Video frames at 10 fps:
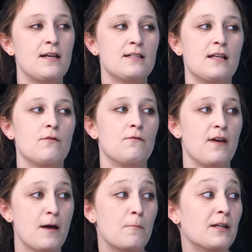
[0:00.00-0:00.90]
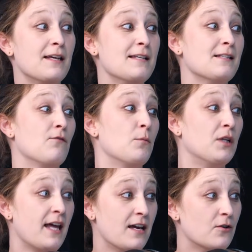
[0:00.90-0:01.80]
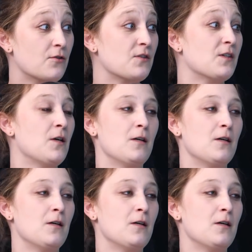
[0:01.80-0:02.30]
say the families of the players.